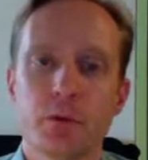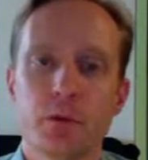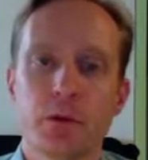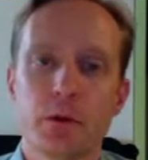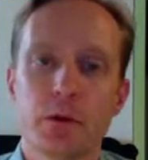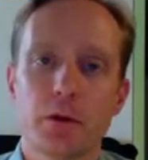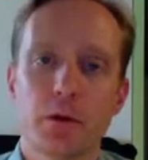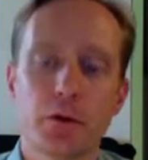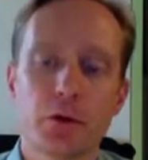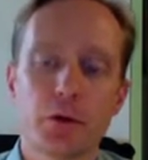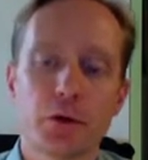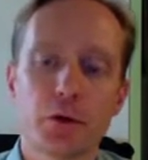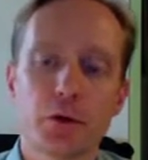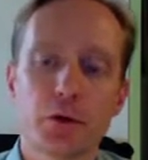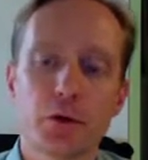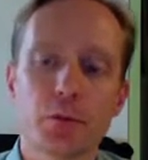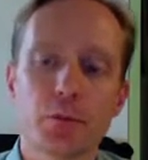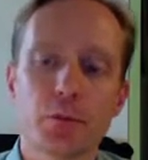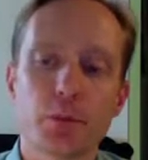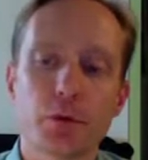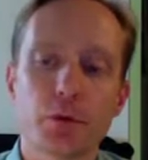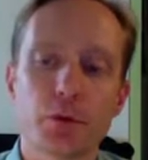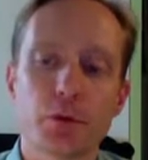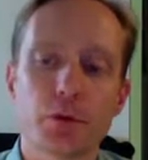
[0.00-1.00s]
In the
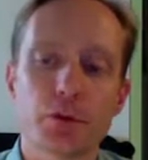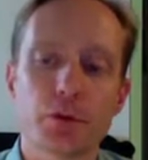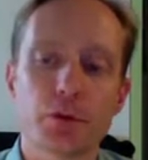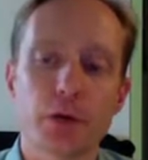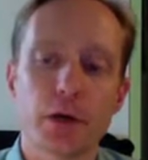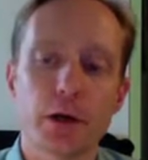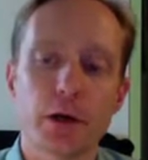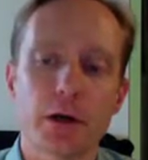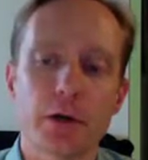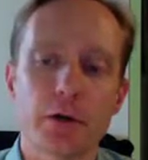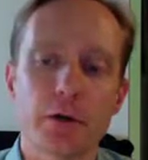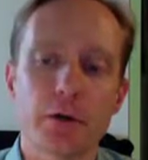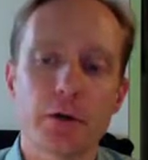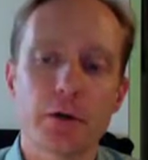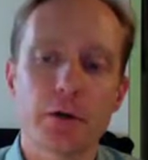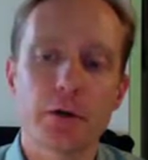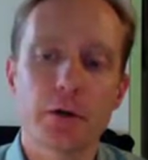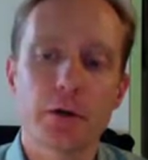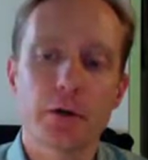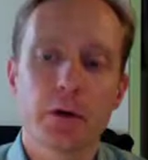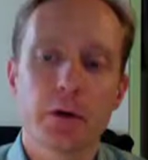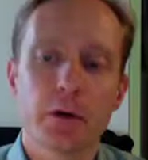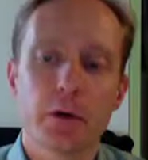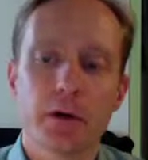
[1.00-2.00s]
Nuremberg trials,
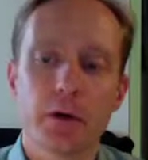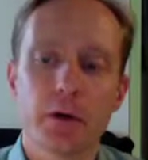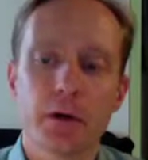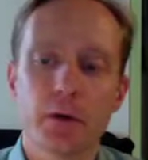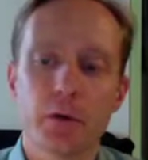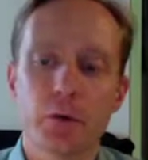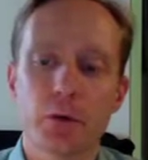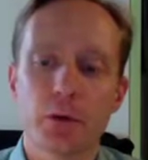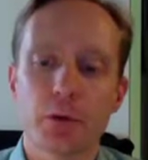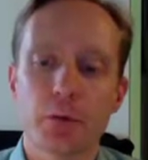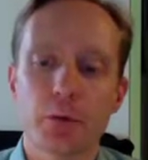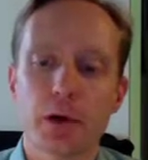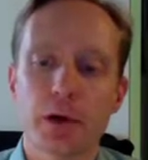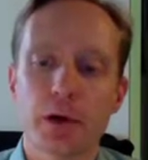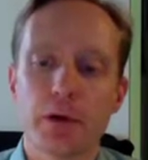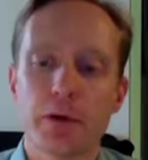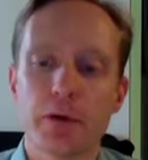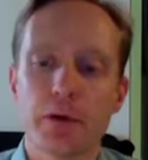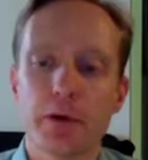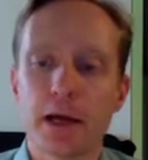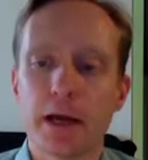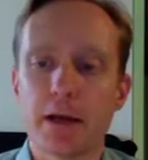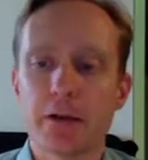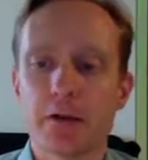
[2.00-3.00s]
whereby the
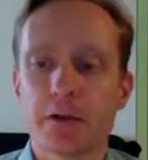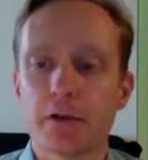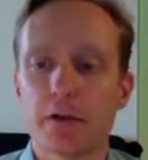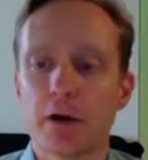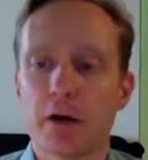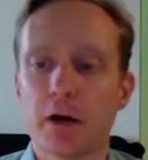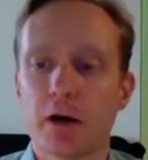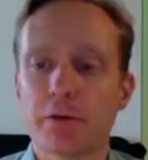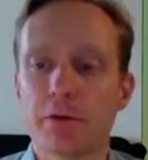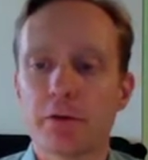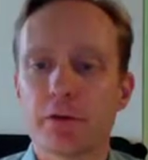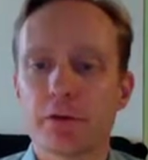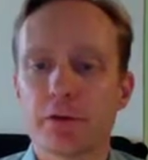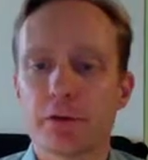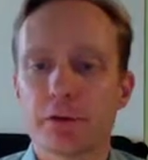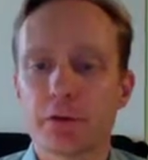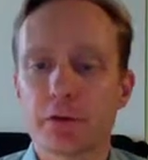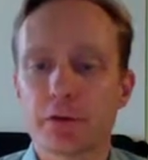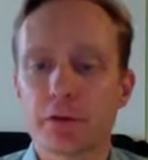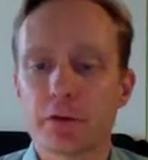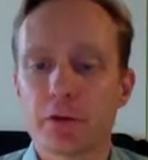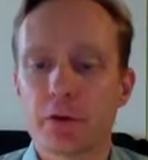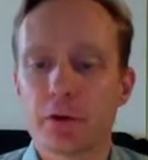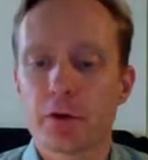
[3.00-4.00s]
Nazi
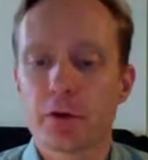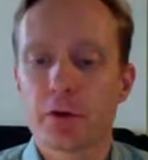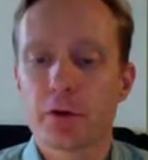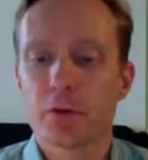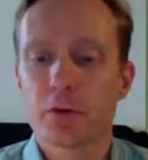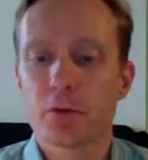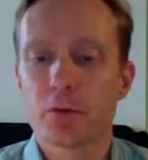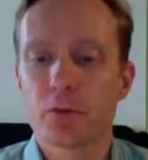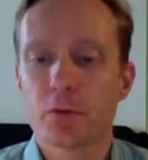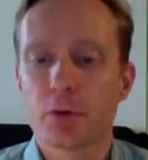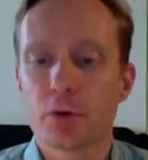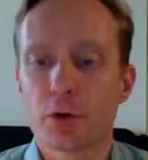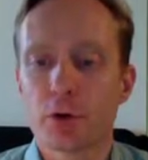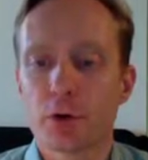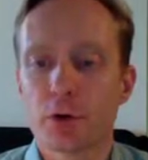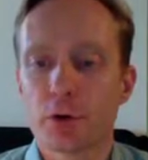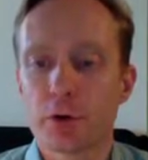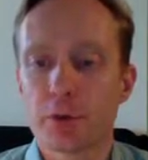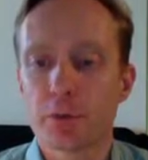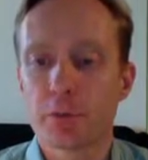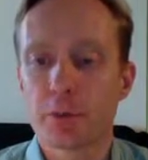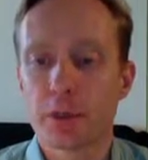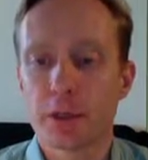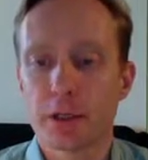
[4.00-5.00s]
officers
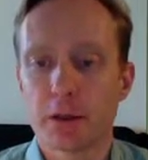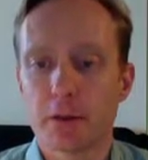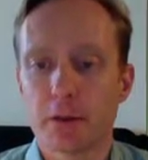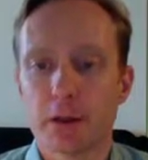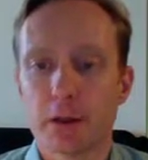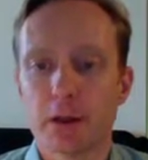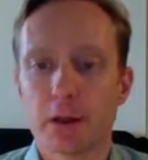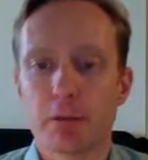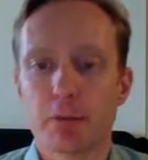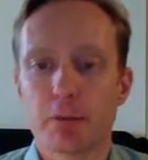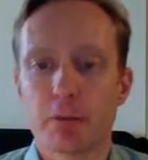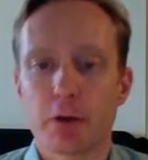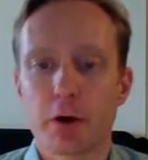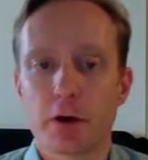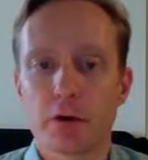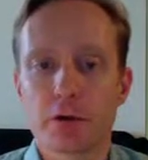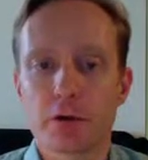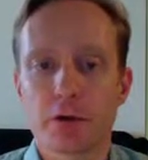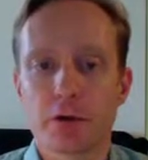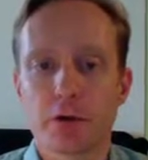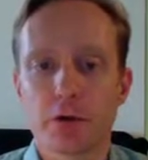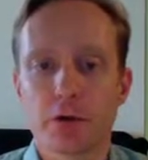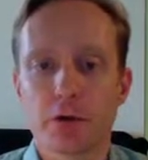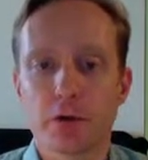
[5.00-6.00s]
were being
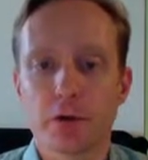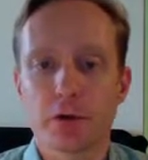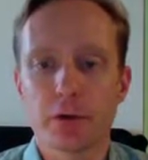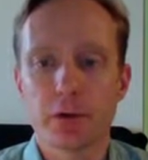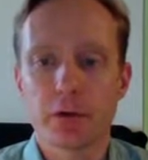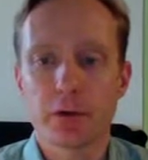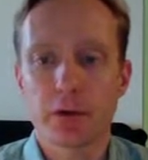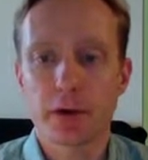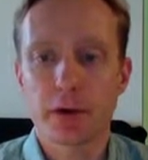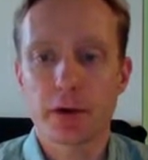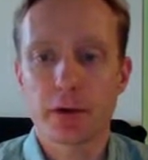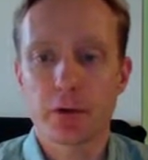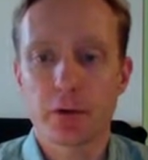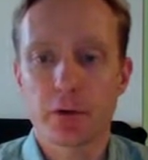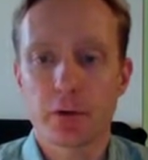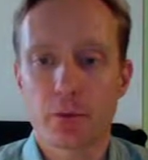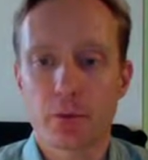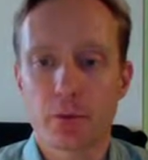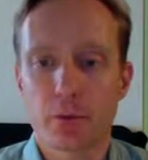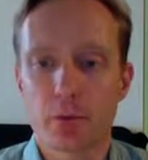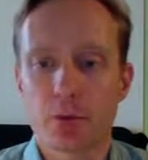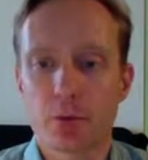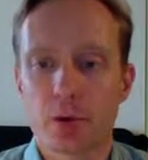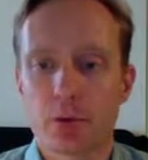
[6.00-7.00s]
prosecuted at the end of the
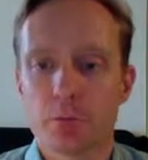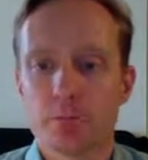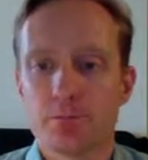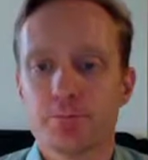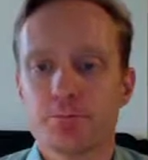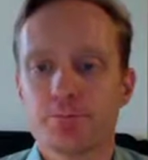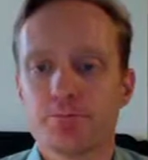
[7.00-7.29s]
war,